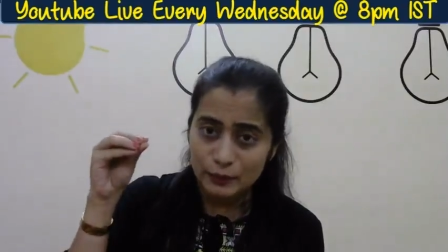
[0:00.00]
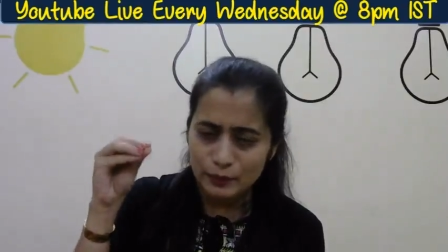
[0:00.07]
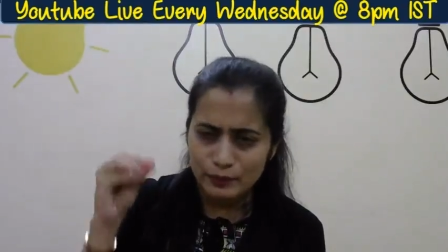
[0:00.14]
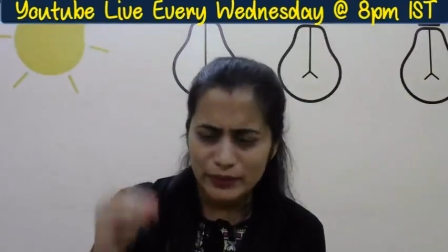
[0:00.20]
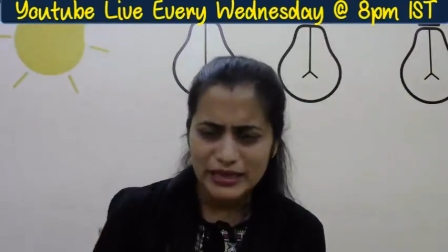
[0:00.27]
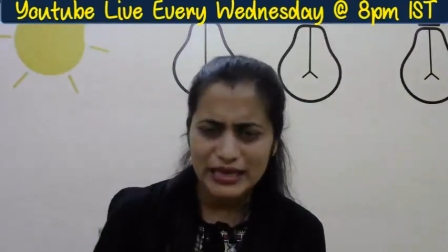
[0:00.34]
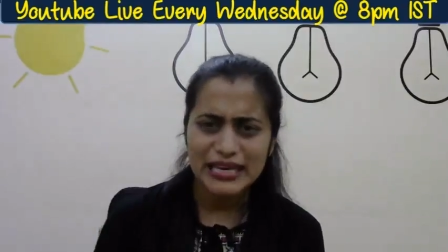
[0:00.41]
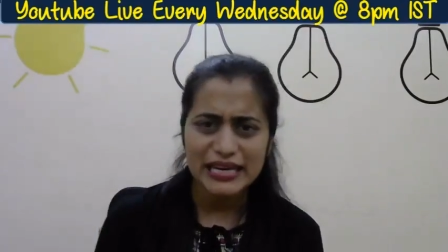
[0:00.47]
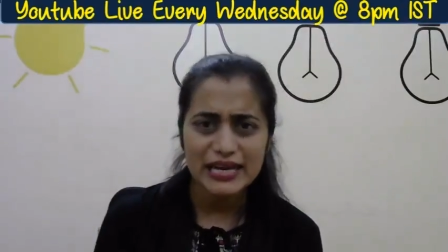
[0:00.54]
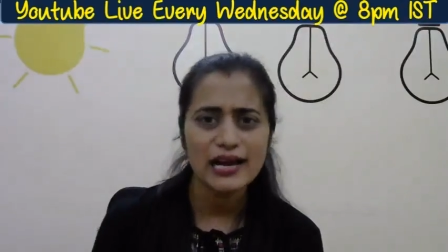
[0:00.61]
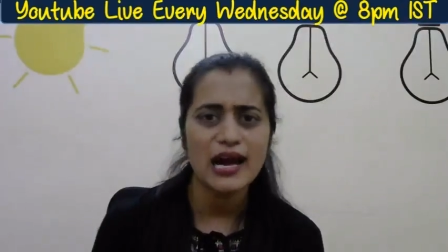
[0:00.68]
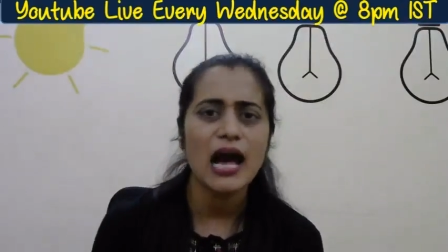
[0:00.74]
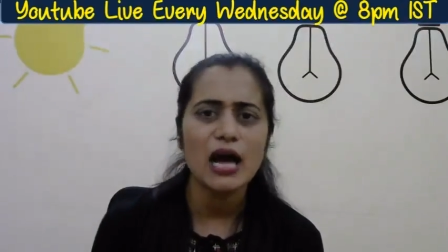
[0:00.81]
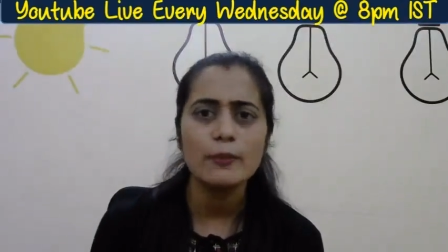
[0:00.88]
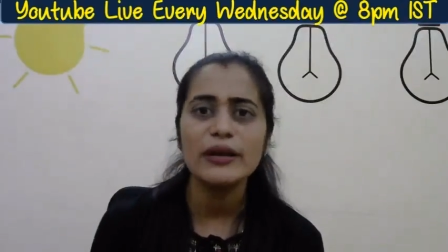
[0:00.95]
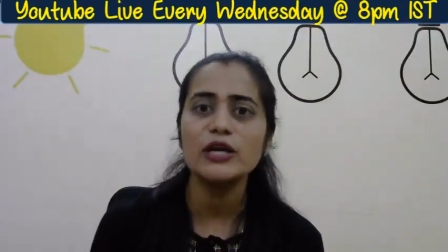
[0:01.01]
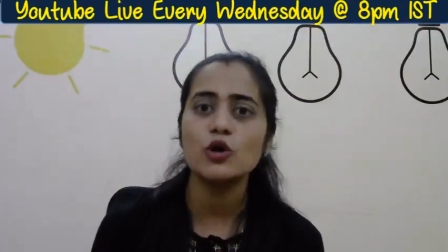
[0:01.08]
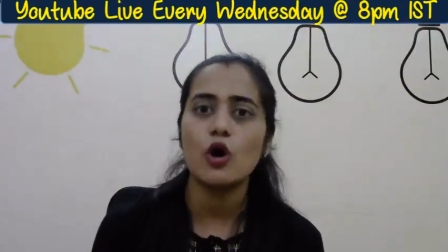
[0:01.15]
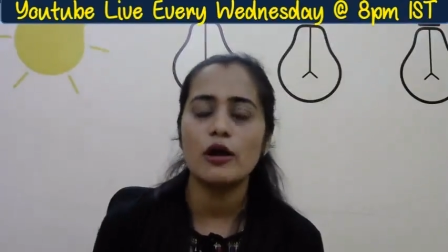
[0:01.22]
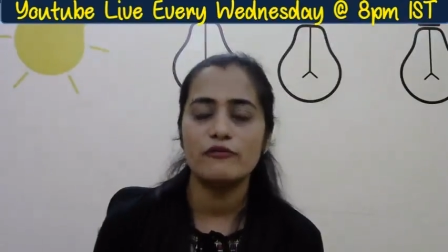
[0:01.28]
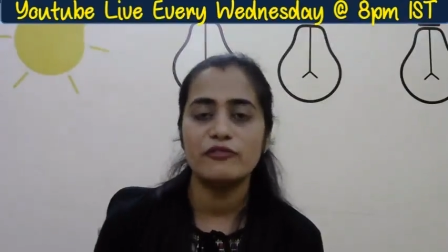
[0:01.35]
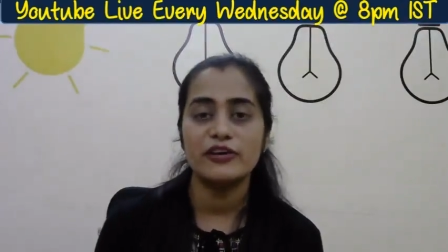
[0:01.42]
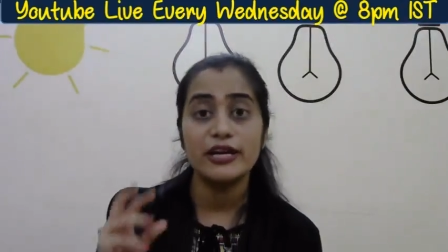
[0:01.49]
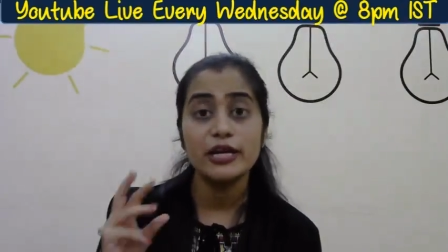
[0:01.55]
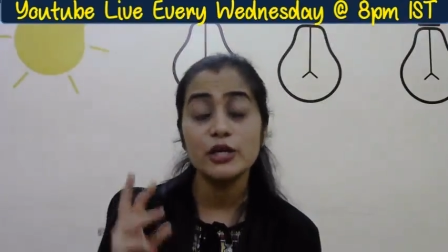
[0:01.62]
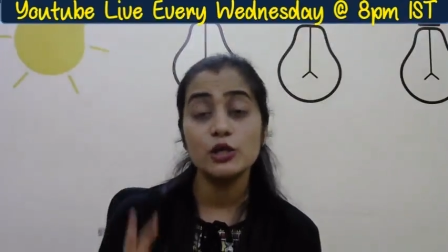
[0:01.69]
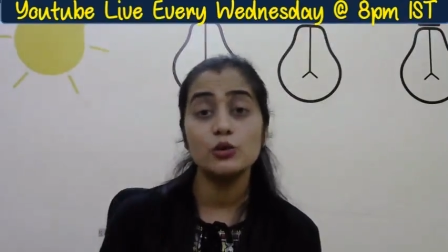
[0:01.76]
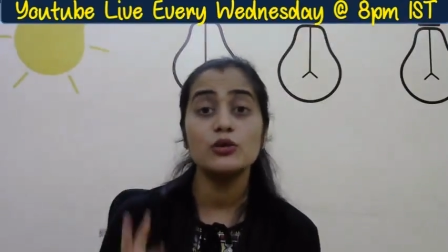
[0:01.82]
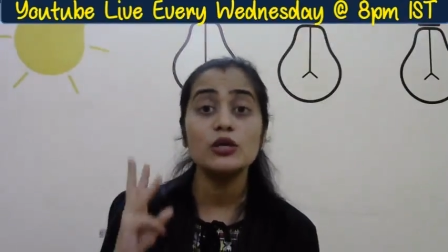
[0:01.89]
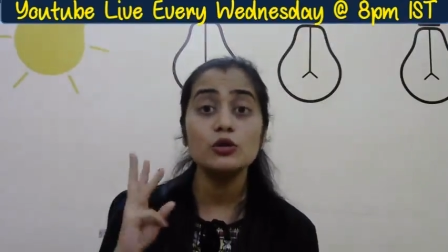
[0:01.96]
be calm and confident
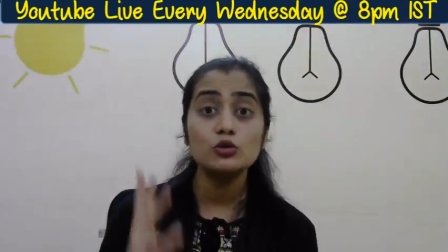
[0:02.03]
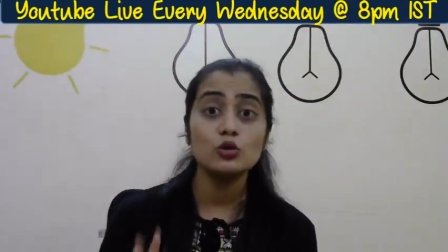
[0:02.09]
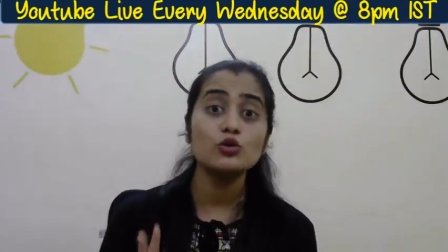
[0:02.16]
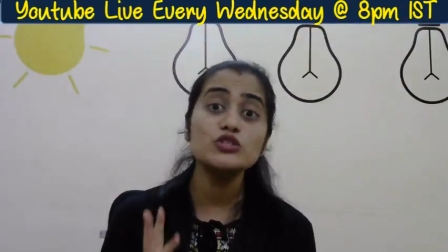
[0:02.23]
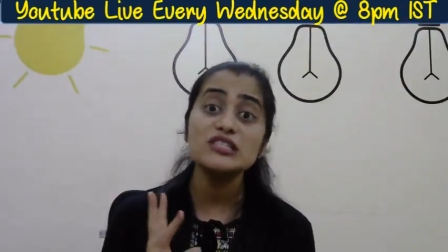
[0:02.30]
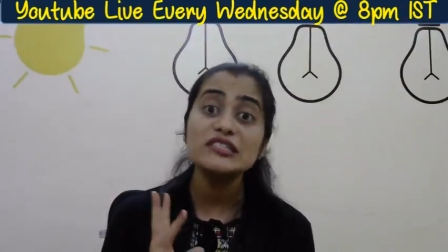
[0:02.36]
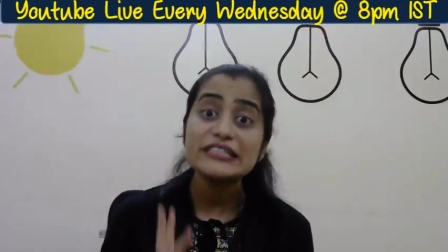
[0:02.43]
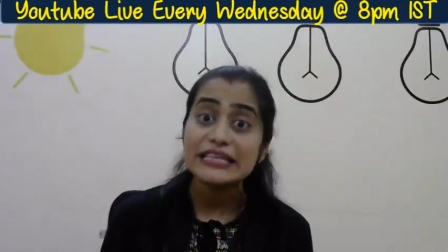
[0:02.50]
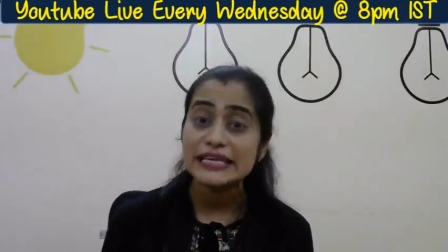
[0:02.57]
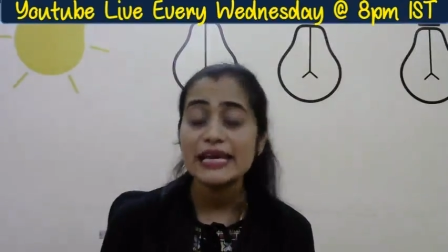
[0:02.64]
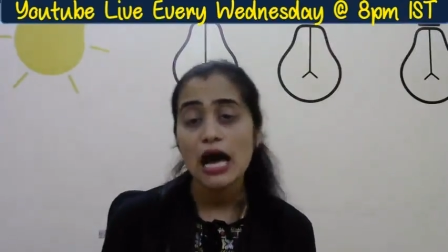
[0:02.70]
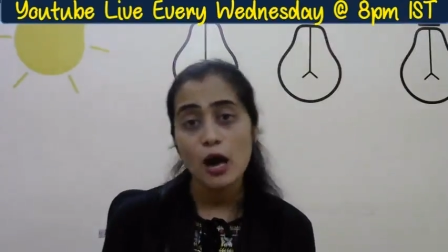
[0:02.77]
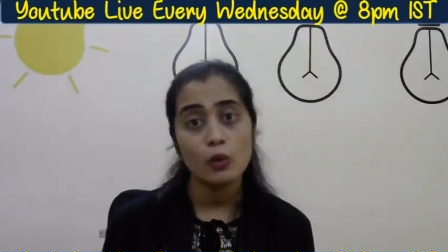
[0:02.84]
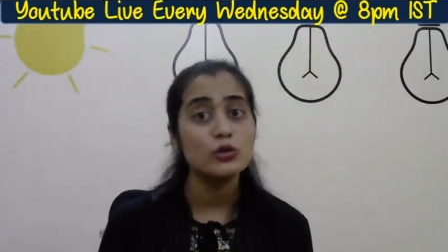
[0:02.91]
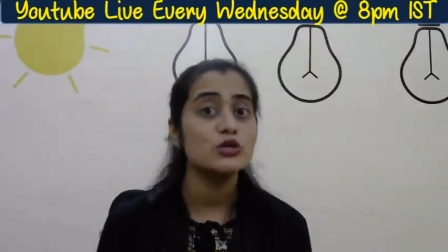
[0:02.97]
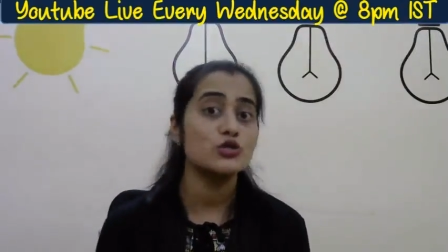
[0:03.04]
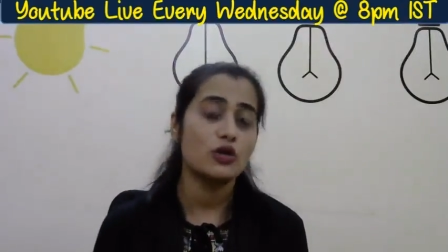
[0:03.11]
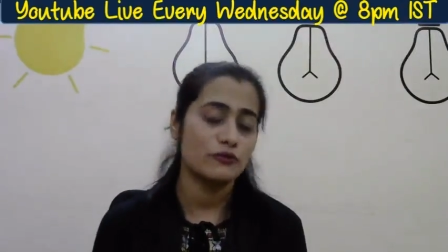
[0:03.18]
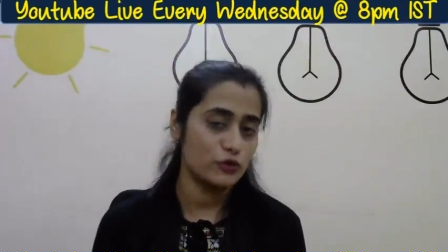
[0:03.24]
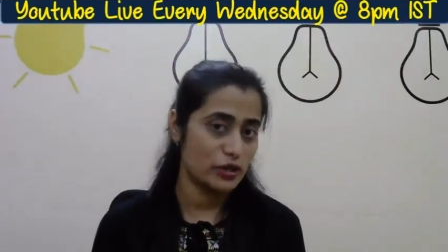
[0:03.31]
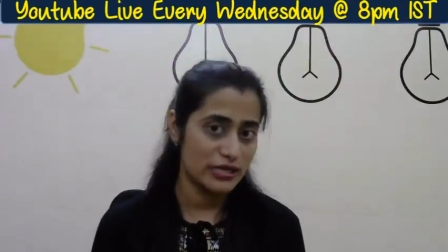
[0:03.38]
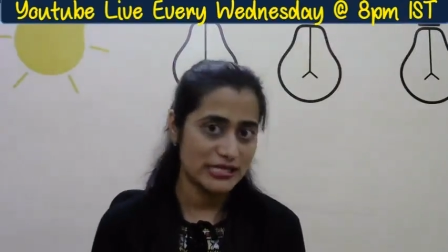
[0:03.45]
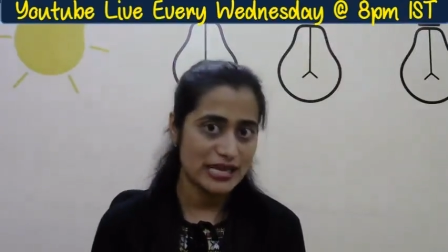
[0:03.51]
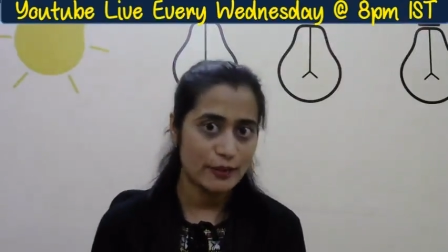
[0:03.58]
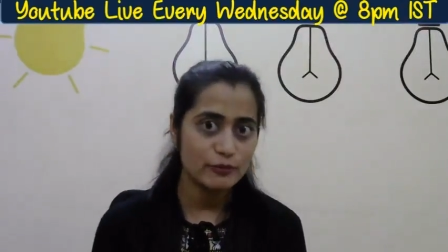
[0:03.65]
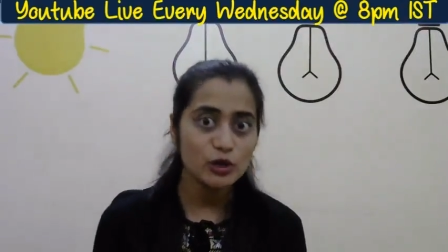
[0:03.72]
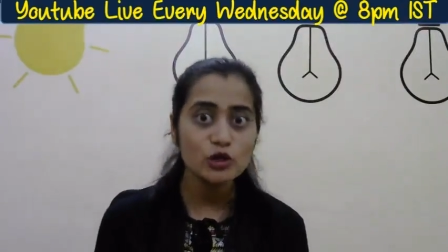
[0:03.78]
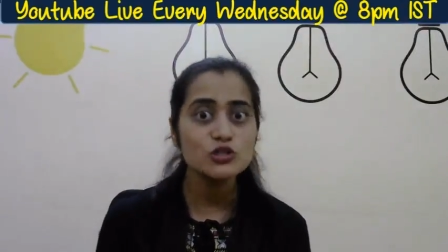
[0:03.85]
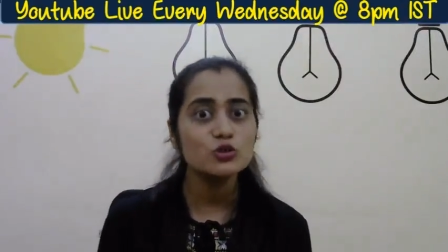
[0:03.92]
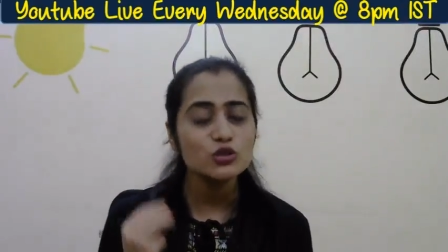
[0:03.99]
during those 3 hours of your exam,
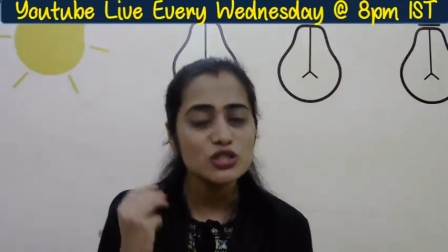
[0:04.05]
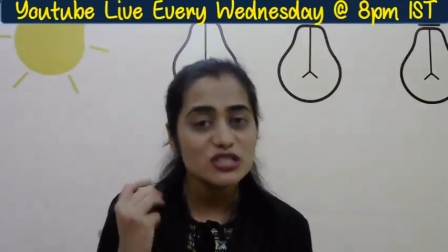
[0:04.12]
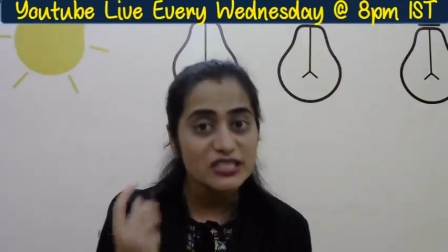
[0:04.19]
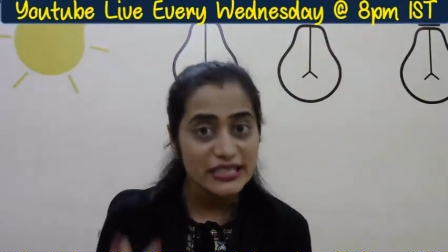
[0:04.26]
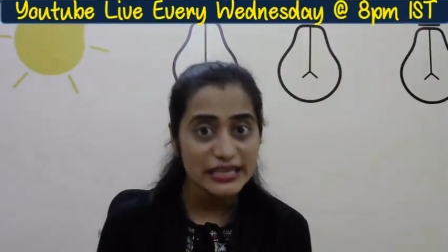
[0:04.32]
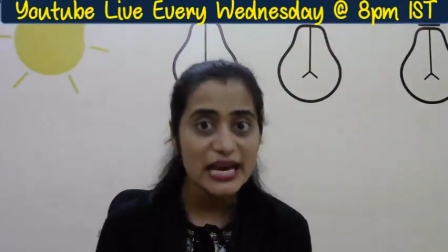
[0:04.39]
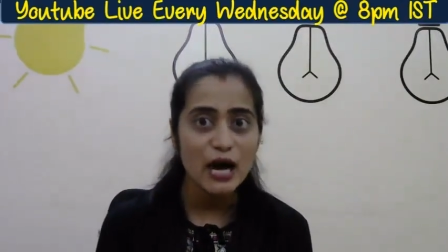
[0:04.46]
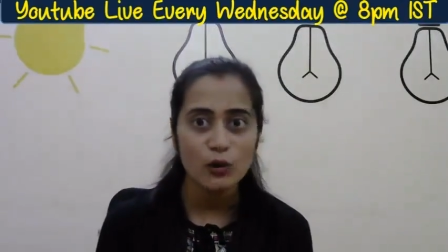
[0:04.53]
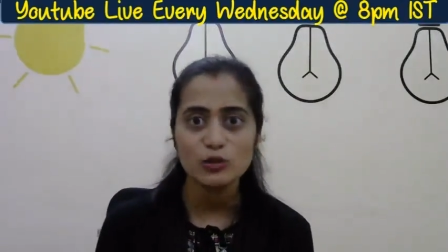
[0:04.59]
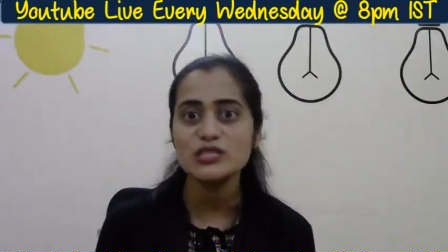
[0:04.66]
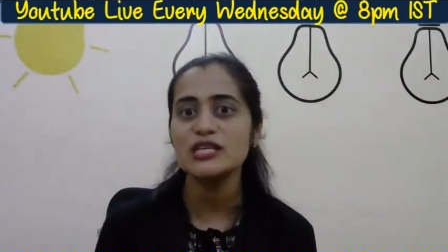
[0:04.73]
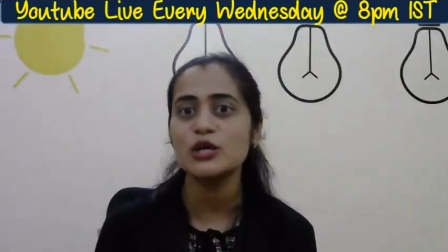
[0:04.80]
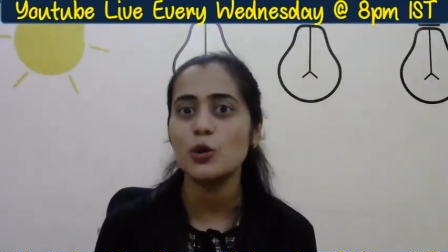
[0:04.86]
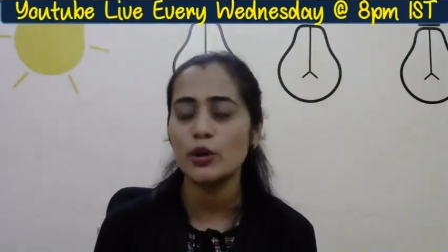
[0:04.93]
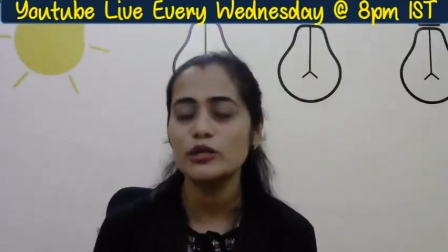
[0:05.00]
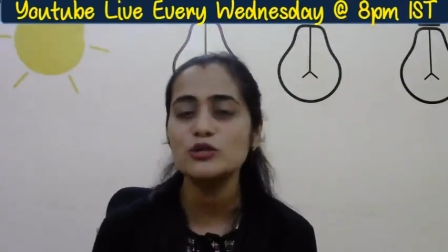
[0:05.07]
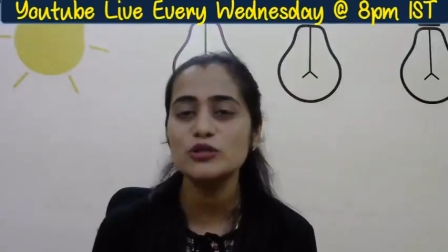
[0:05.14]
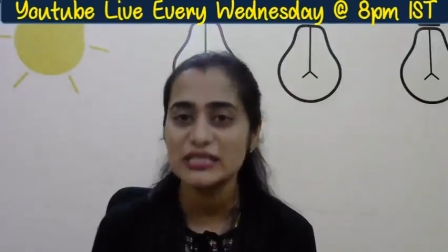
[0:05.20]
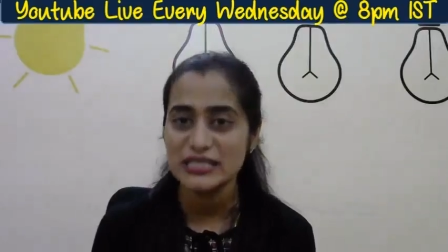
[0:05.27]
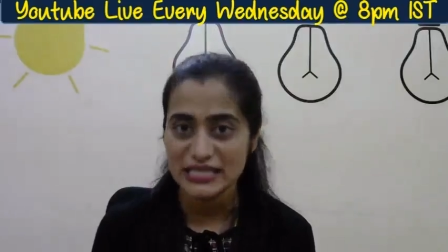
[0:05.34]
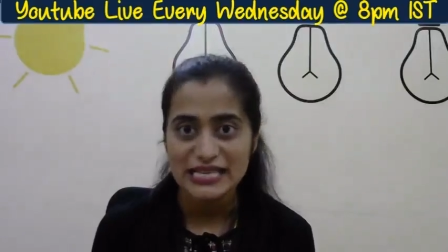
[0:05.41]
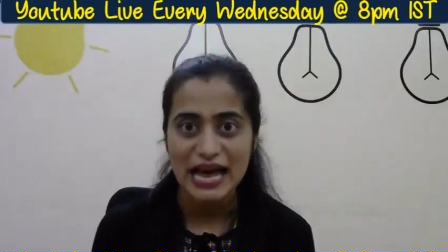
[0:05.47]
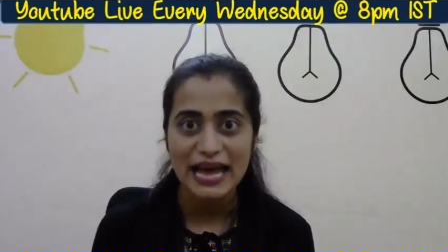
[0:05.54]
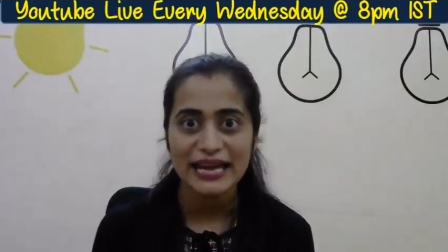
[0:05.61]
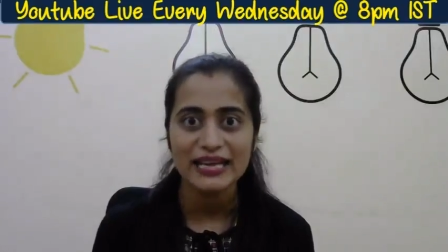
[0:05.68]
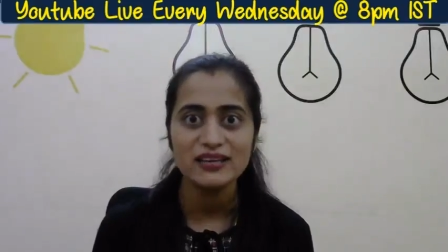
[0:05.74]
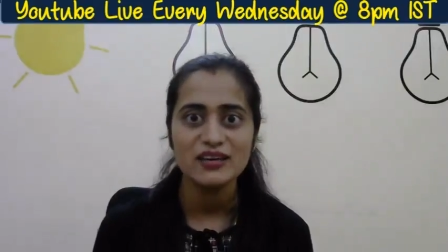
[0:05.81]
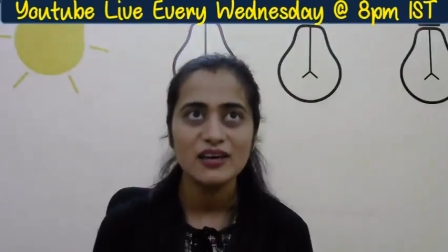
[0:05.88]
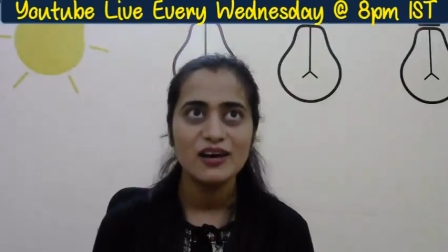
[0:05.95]
because those 3 hours are going to decide